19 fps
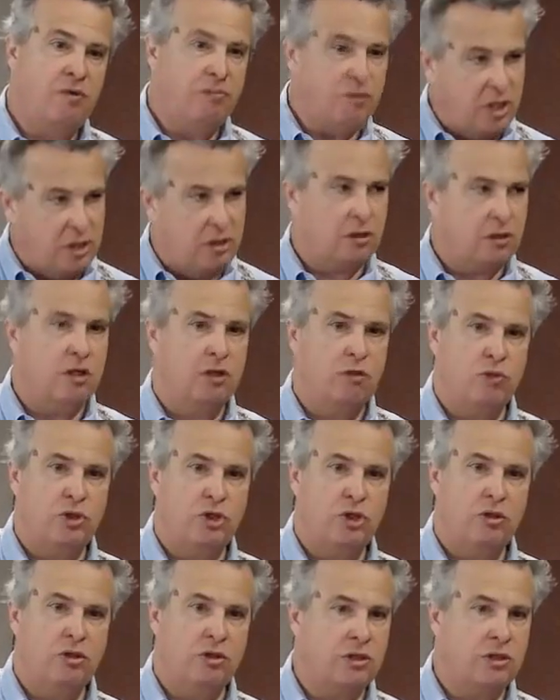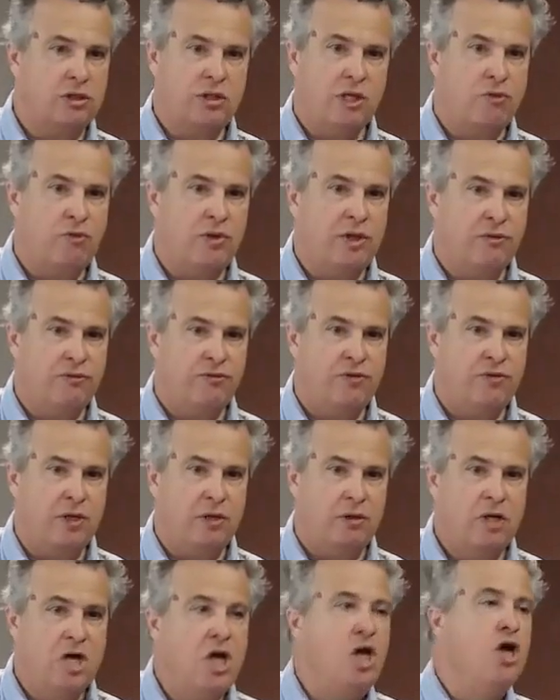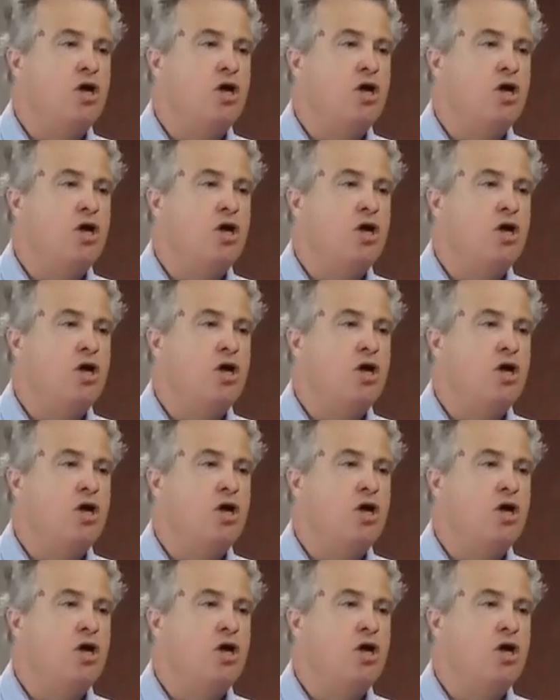10 are going to return and say, We have failed.